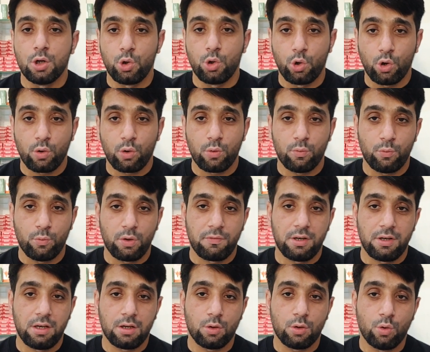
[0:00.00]
No, we
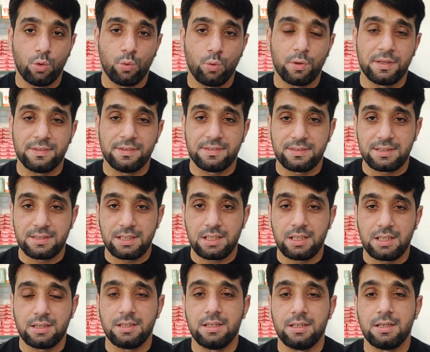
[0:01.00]
will go and
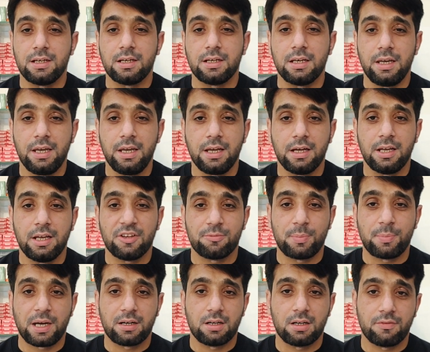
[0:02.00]
see the clinical
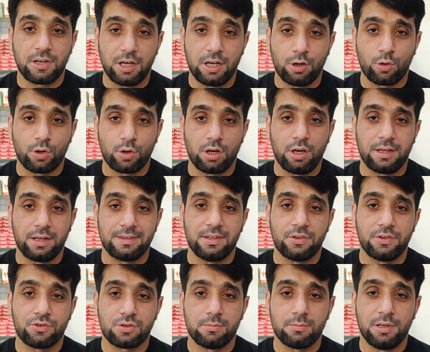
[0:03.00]
aspect of endocrine
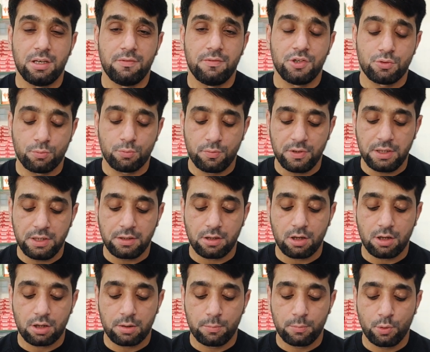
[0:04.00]
system, in which we will
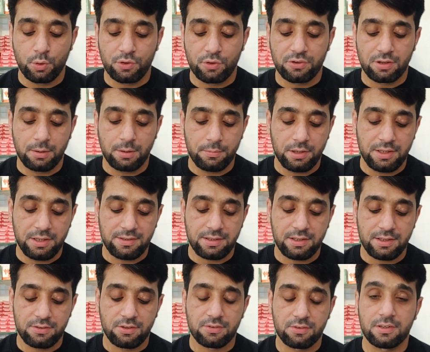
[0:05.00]
talk about some
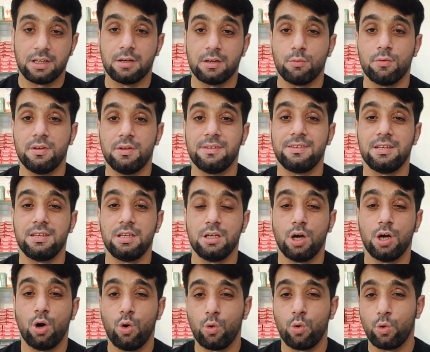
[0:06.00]
diseases, and we will see
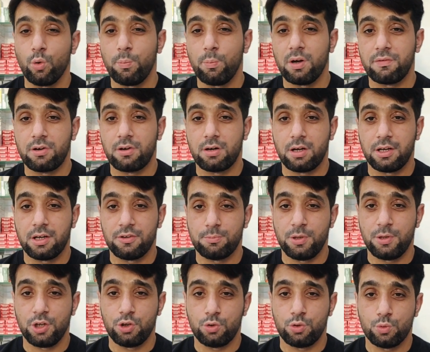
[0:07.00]
how group of drug is
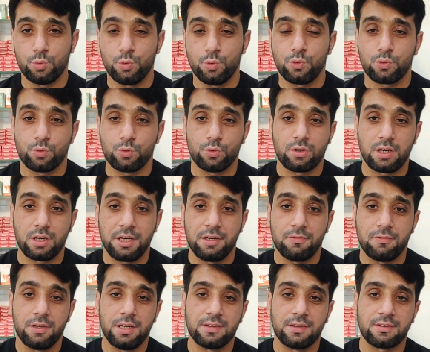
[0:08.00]
being used to treat
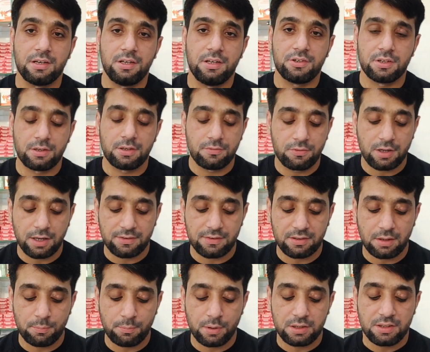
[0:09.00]
various conditions. For
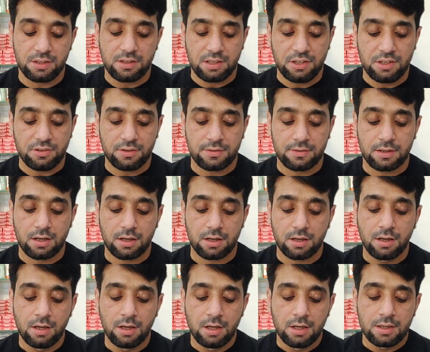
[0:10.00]
example, these conditions
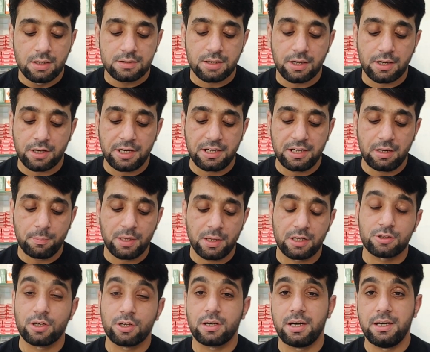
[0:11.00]
are thyroid and
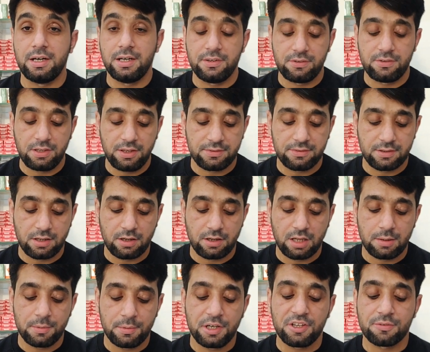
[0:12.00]
parathyroid disease, or
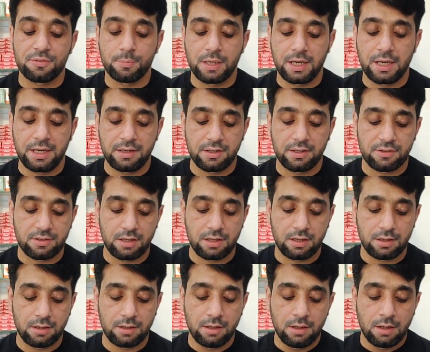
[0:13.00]
diabetes mellitus,
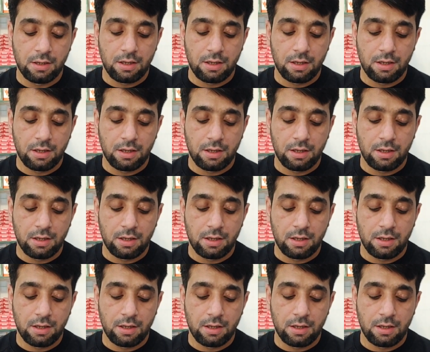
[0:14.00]
and